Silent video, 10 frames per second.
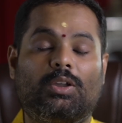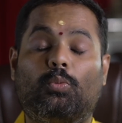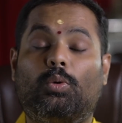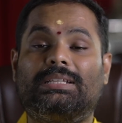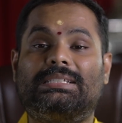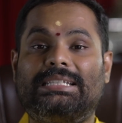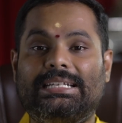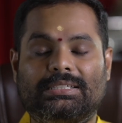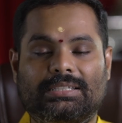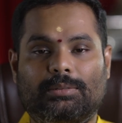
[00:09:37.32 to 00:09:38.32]
one
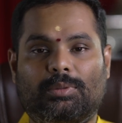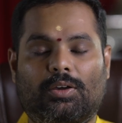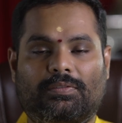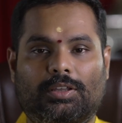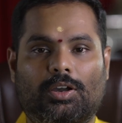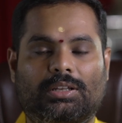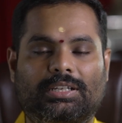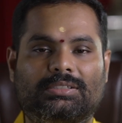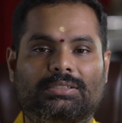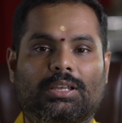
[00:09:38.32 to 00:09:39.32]
seed syllable of the
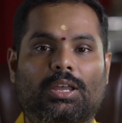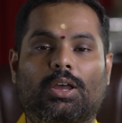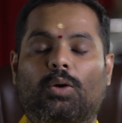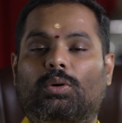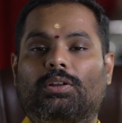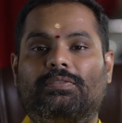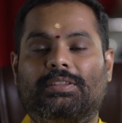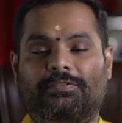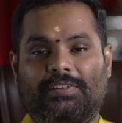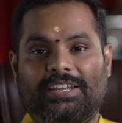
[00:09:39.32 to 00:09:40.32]
goddess, one of
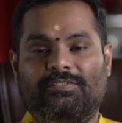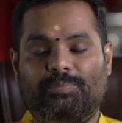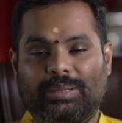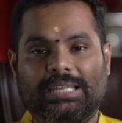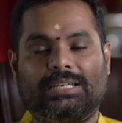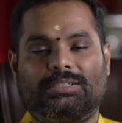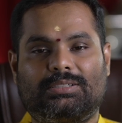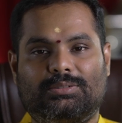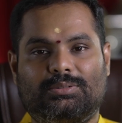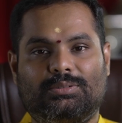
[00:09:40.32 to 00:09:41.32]
the 5
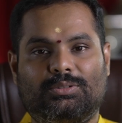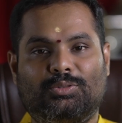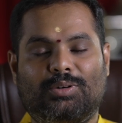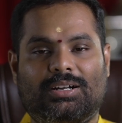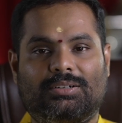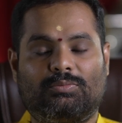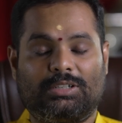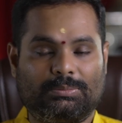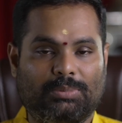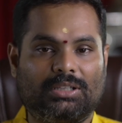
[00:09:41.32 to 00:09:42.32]
beings who are
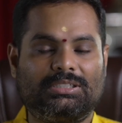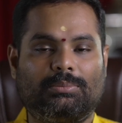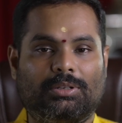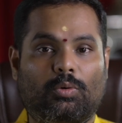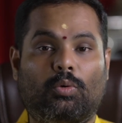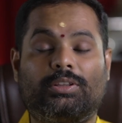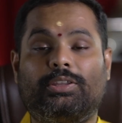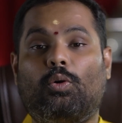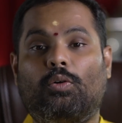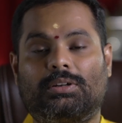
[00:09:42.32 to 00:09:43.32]
responsible or
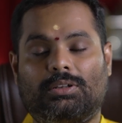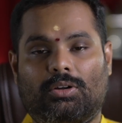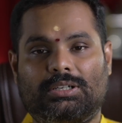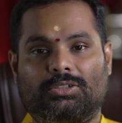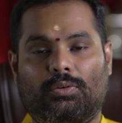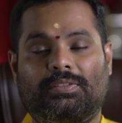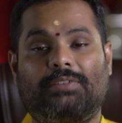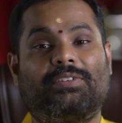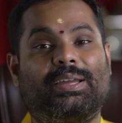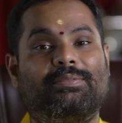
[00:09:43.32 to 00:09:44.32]
the overlords of the
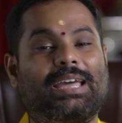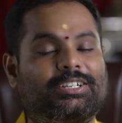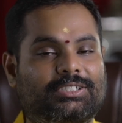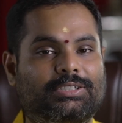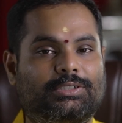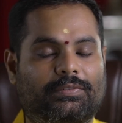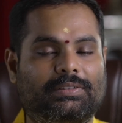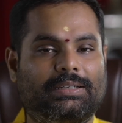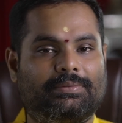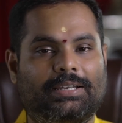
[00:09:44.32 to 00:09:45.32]
5 actions of
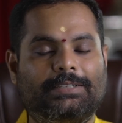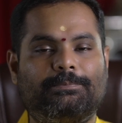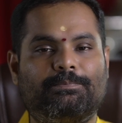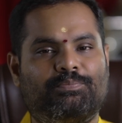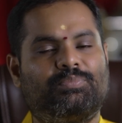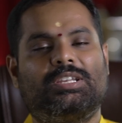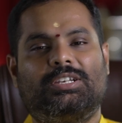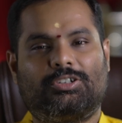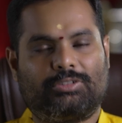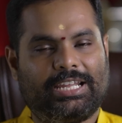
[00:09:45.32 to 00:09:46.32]
the divine:
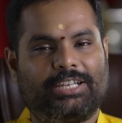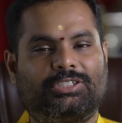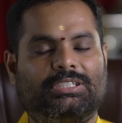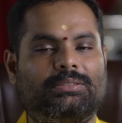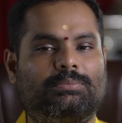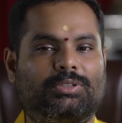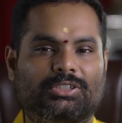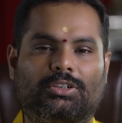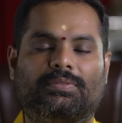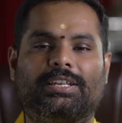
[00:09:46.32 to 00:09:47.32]
creation,
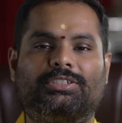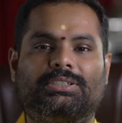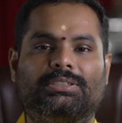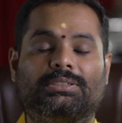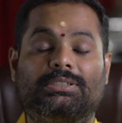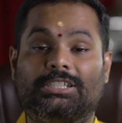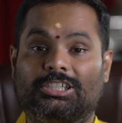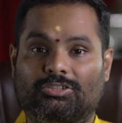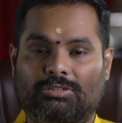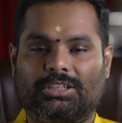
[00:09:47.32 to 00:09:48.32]
preservation,
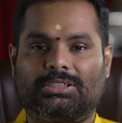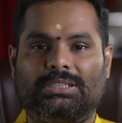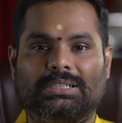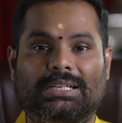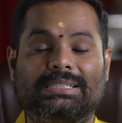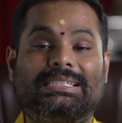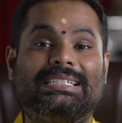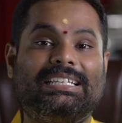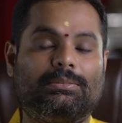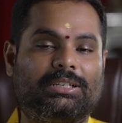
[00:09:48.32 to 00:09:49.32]
destruction,
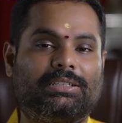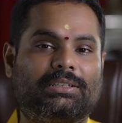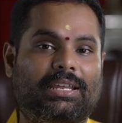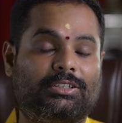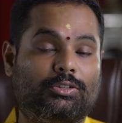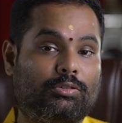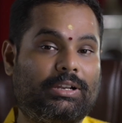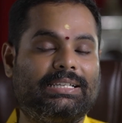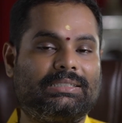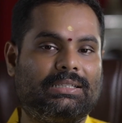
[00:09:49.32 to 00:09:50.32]
concealment, and
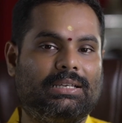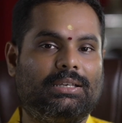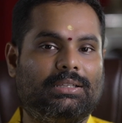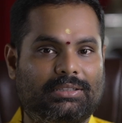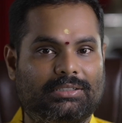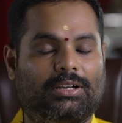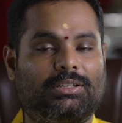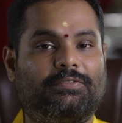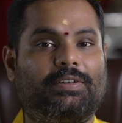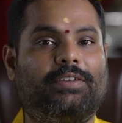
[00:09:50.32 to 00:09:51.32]
grace. These are
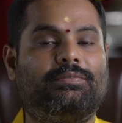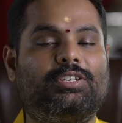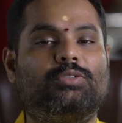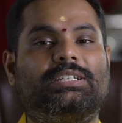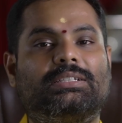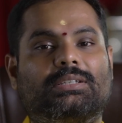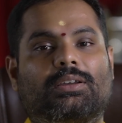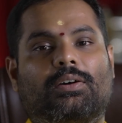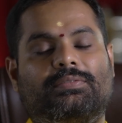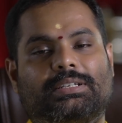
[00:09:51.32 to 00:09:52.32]
the 5 duties
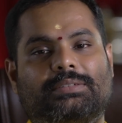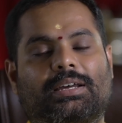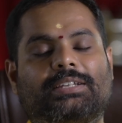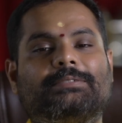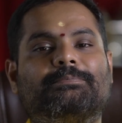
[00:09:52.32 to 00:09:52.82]
of the divine,